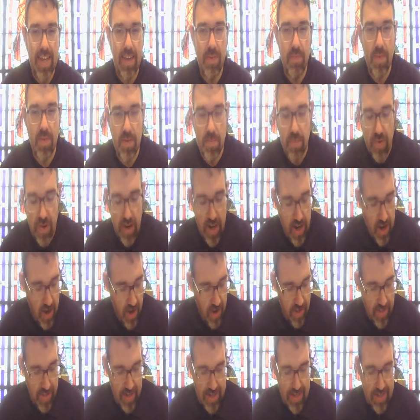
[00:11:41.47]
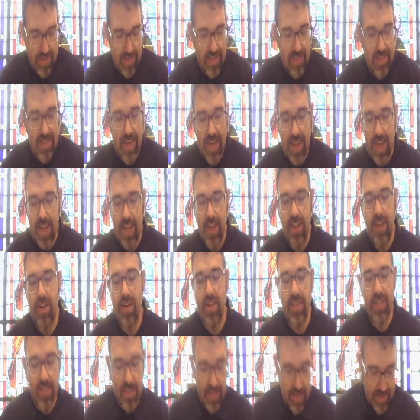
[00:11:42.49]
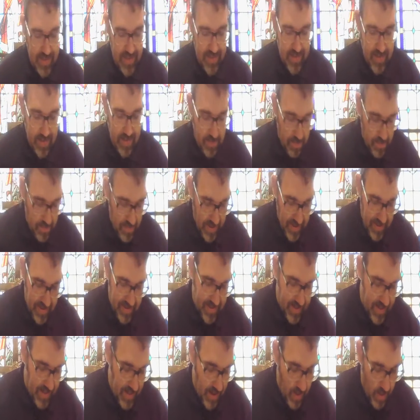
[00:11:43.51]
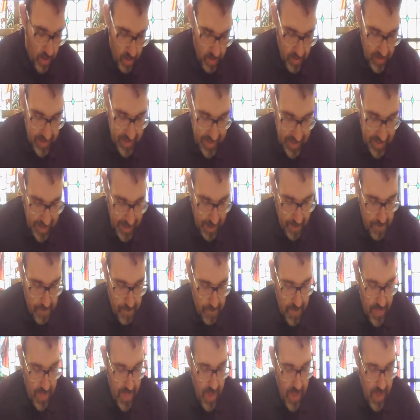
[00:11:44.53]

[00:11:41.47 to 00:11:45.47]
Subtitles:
And we pray all this in your Son's blessed and holy name.